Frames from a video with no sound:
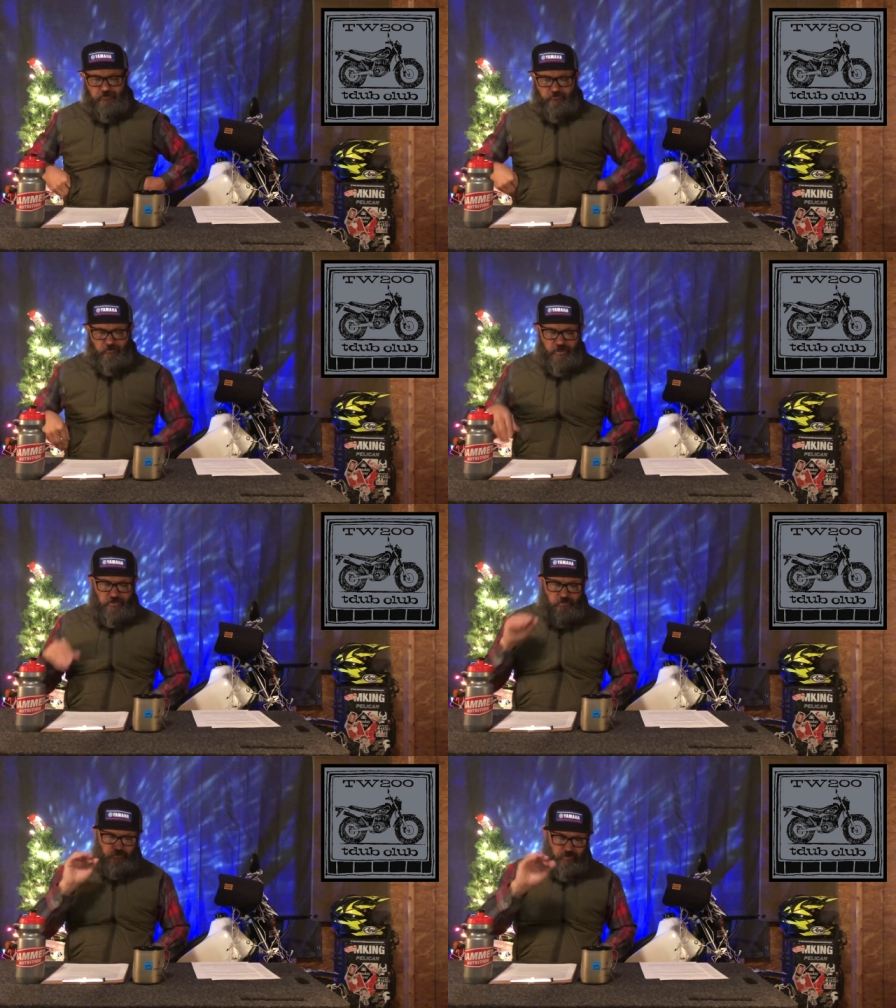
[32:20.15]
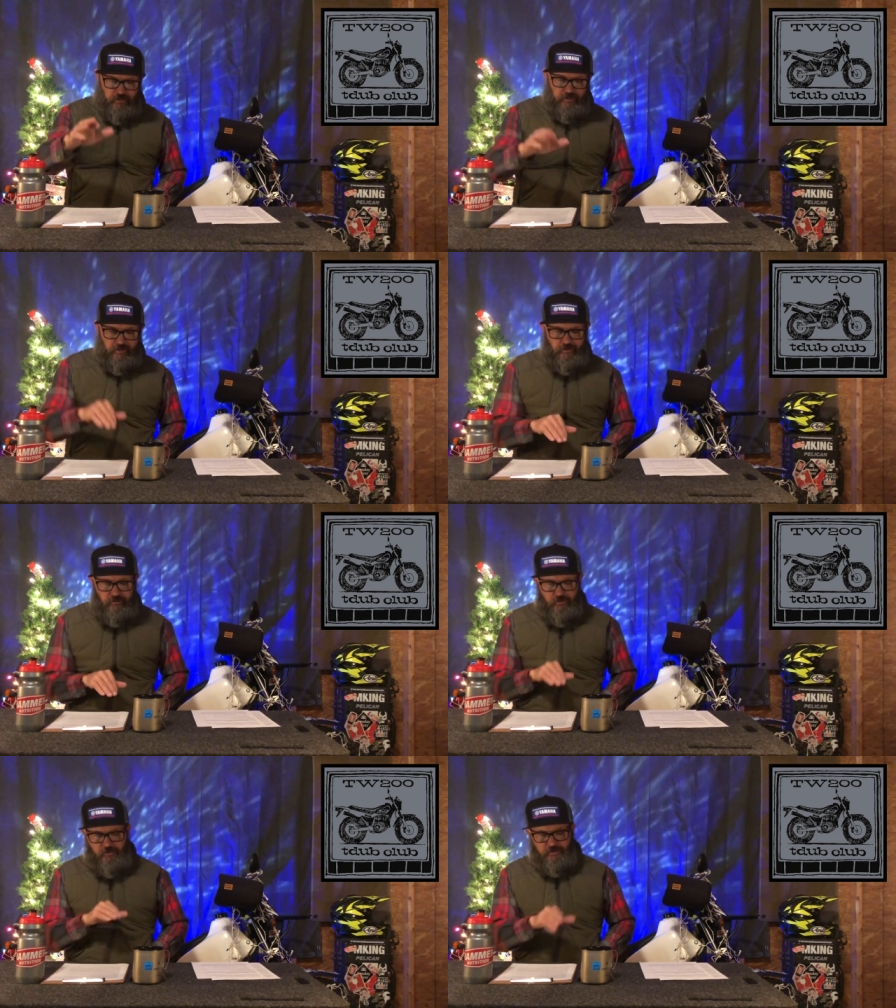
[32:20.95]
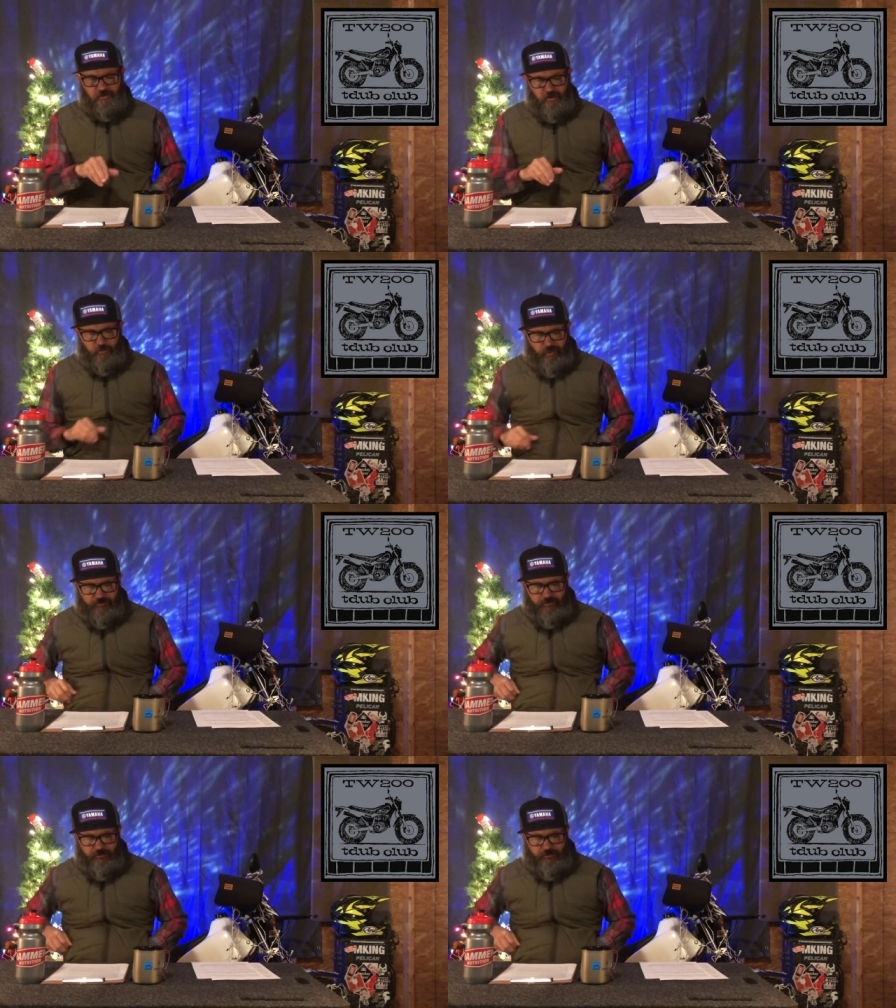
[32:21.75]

information. But anyhow, let's talk about